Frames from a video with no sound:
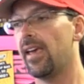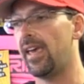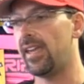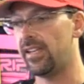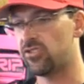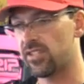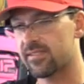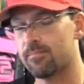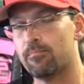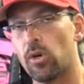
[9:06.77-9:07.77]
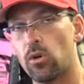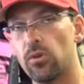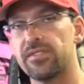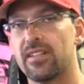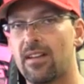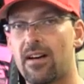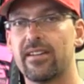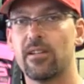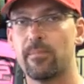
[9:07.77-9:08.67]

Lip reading: and it just molds along your